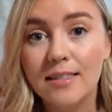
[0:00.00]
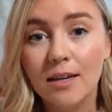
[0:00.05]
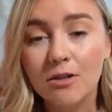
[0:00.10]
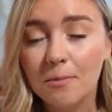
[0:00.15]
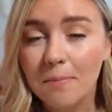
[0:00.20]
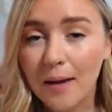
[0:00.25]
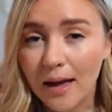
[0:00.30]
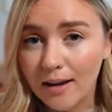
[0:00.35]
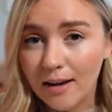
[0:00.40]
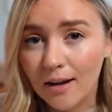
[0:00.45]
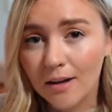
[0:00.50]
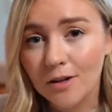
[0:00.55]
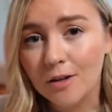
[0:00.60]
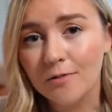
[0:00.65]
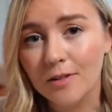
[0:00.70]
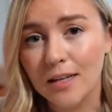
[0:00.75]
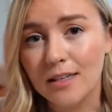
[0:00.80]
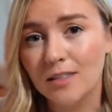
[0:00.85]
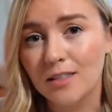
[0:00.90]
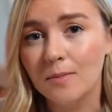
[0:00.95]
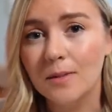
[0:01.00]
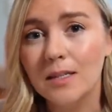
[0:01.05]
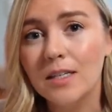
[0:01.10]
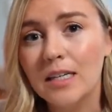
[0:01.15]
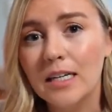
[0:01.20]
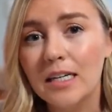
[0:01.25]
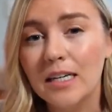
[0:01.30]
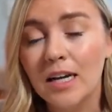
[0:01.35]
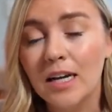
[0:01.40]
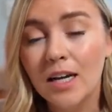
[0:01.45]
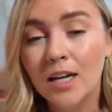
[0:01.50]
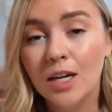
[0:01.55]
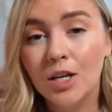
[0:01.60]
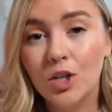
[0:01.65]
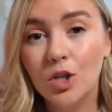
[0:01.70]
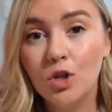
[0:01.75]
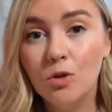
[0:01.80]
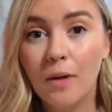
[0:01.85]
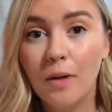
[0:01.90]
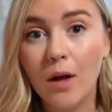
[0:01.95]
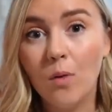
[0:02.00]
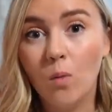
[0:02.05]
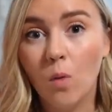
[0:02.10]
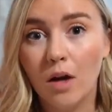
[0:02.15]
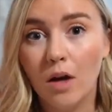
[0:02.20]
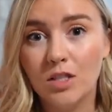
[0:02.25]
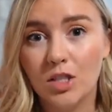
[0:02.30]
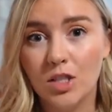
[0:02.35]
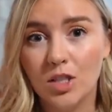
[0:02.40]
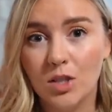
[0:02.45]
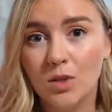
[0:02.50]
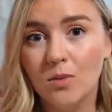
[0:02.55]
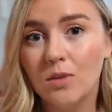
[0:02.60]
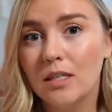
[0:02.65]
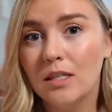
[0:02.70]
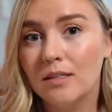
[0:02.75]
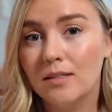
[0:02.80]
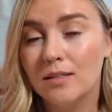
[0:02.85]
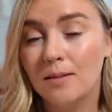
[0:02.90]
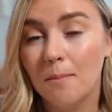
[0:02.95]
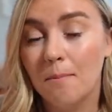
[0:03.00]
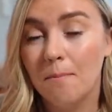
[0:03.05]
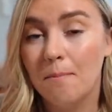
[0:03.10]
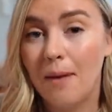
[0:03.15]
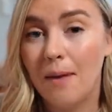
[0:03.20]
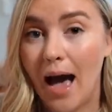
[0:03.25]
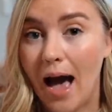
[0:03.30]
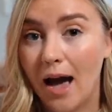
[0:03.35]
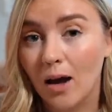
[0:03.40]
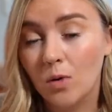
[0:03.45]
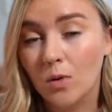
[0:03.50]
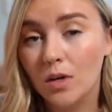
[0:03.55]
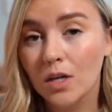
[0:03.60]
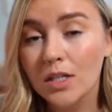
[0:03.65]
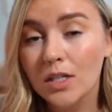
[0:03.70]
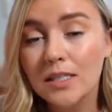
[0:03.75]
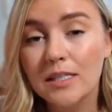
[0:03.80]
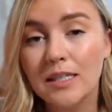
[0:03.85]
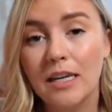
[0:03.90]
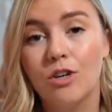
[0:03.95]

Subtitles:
Now, depending on your flexibility, you might want to do this backwards,